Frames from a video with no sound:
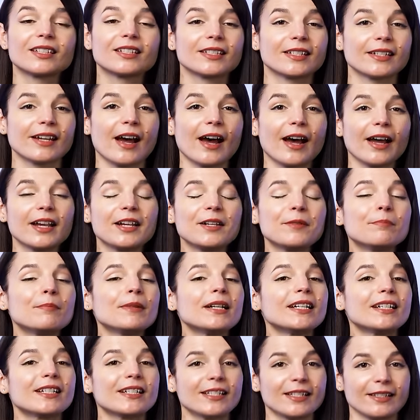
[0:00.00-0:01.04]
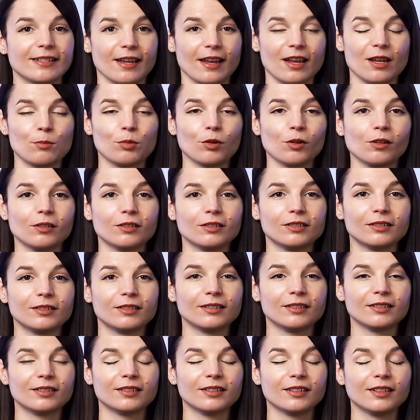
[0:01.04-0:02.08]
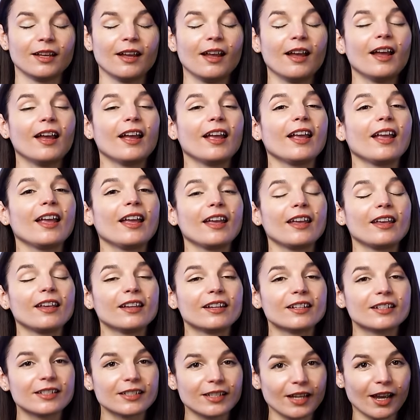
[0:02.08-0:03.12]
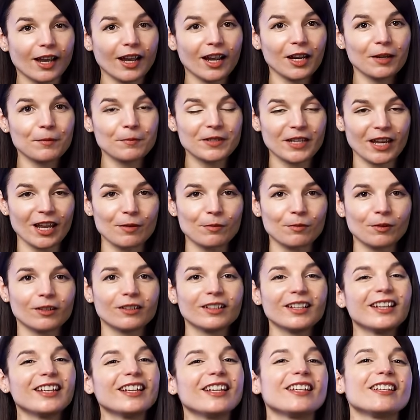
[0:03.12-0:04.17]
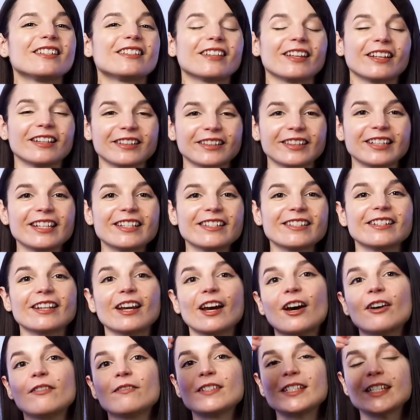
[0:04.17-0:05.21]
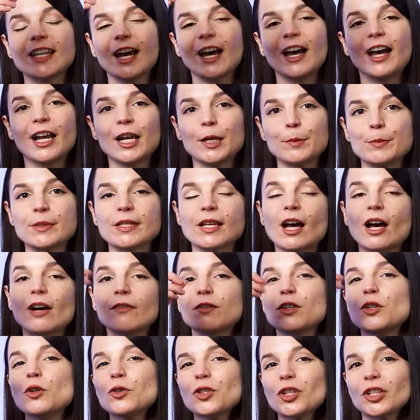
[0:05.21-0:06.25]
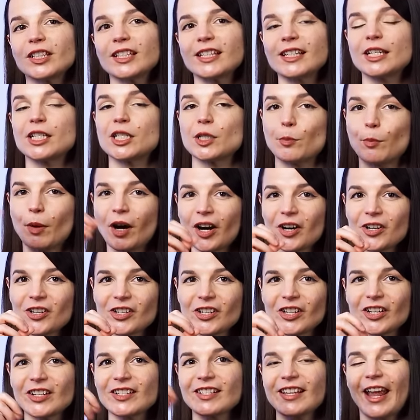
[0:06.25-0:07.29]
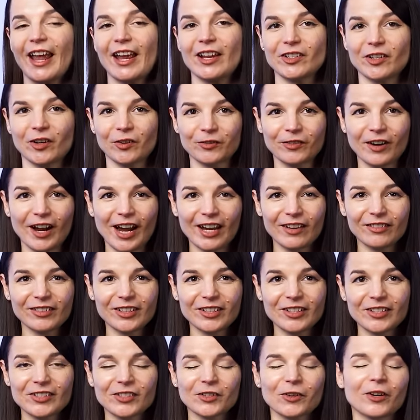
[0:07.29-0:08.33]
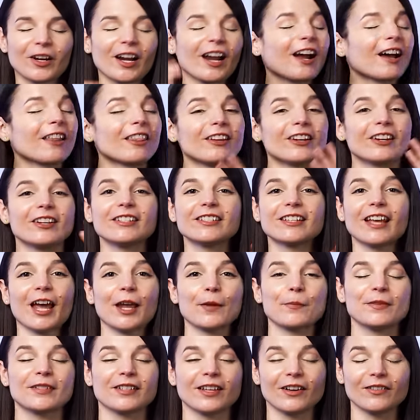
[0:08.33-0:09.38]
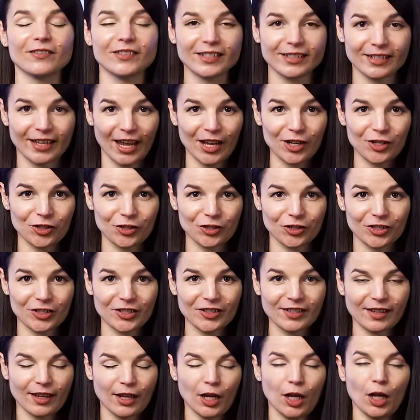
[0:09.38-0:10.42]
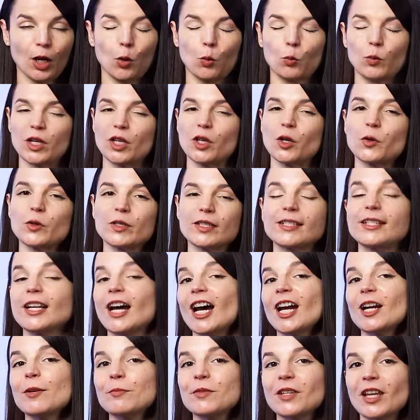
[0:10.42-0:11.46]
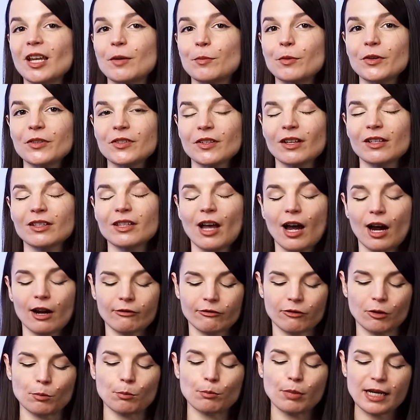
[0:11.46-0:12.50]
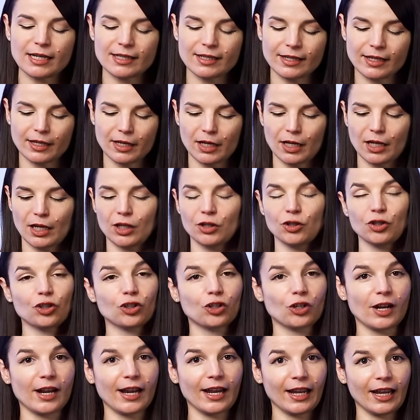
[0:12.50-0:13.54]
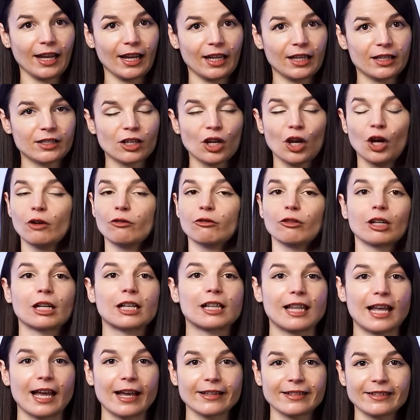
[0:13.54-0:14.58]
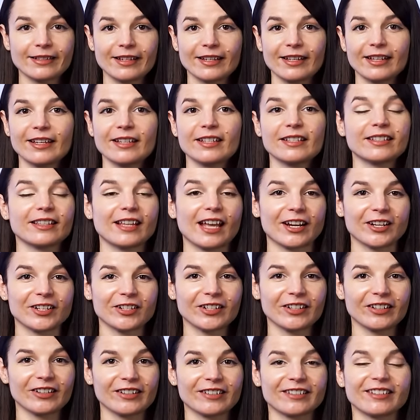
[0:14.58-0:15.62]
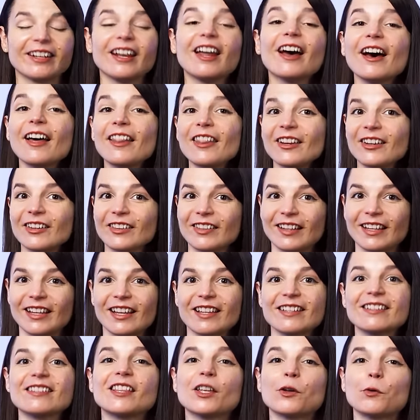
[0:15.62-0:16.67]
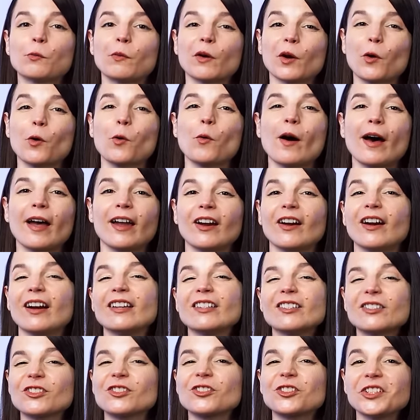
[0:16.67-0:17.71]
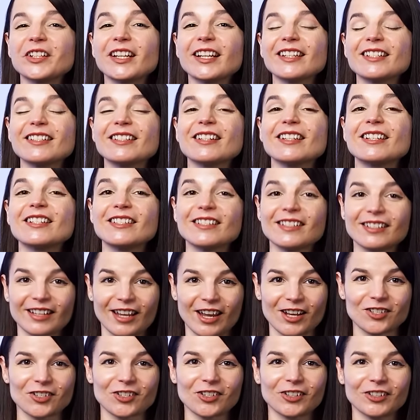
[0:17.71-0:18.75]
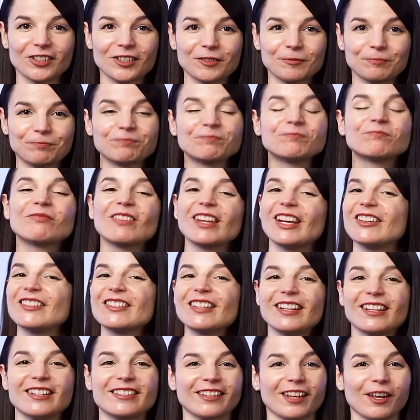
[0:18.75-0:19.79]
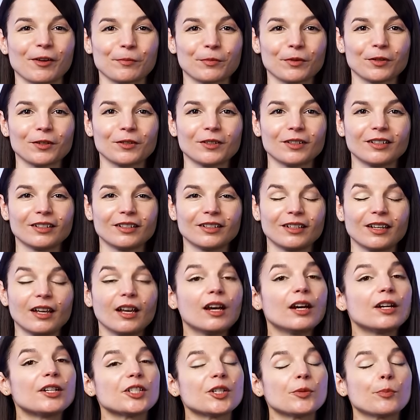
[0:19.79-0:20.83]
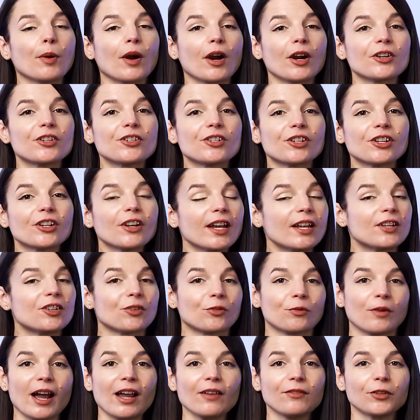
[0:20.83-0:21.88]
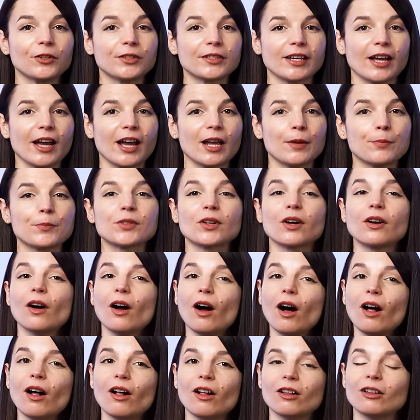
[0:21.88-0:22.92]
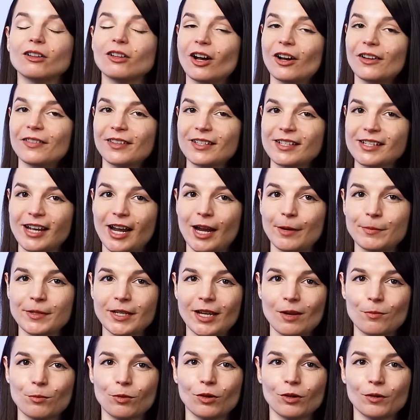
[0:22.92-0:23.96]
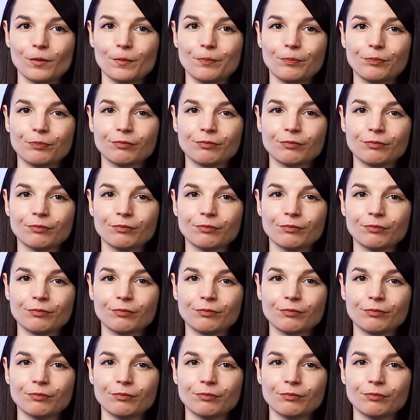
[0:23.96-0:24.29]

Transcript: Timetable. A timetable is a list of times of usually departures and arrivals or other types of schedules. We use timetables a lot for buses, trains, for classes, lectures, and other things that require a strict schedule. Here's an example. Departure and arrival times are all on the timetable.